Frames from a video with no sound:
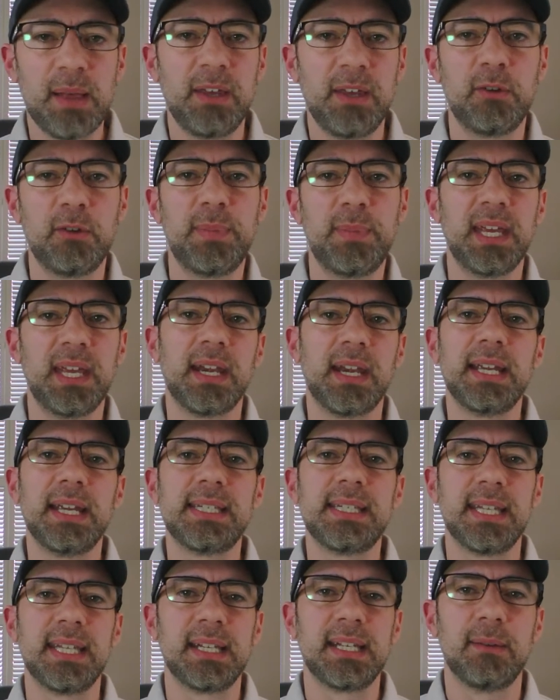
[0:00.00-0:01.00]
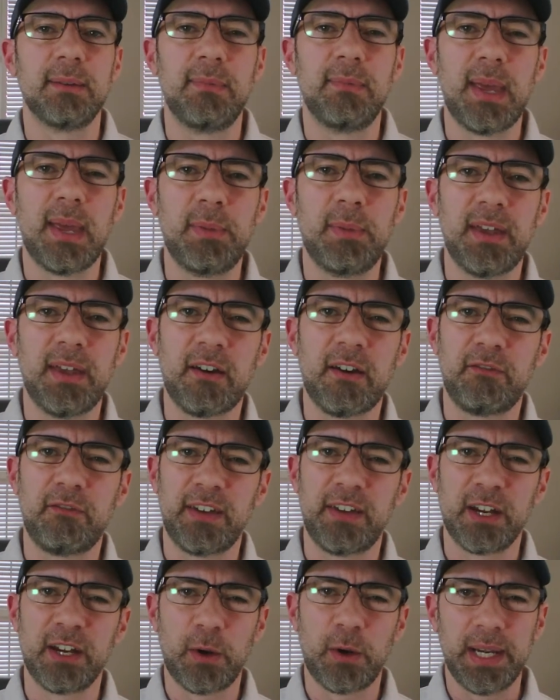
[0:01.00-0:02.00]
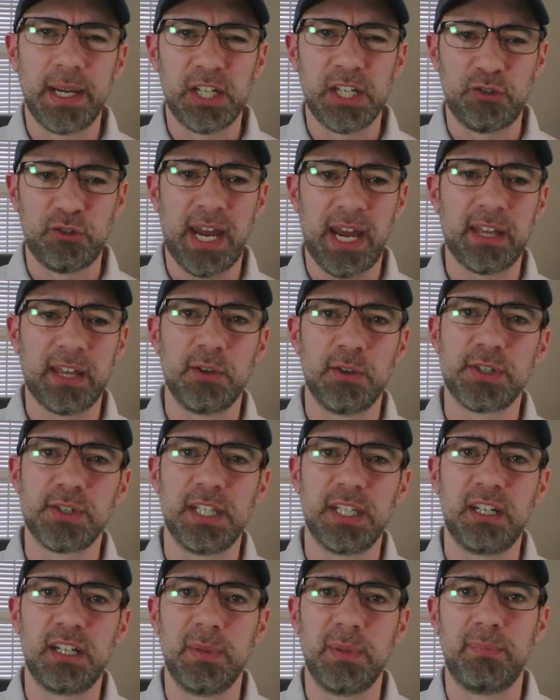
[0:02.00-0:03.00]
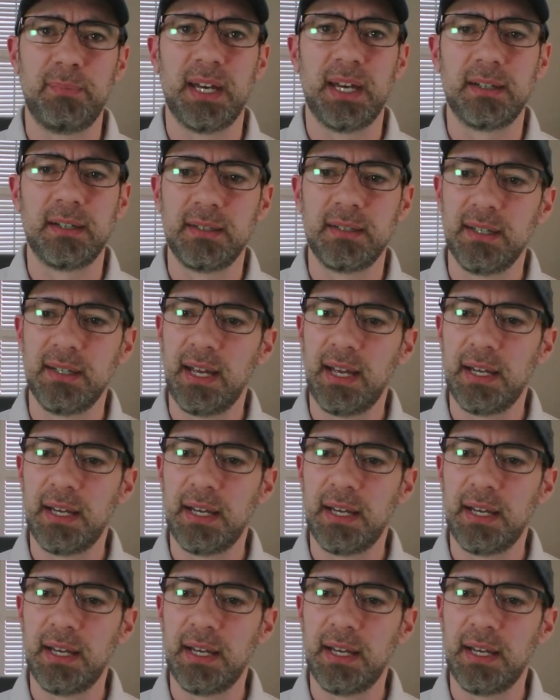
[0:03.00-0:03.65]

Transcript: would be a nice thing to maybe I'll figure out how to track those a little bit better.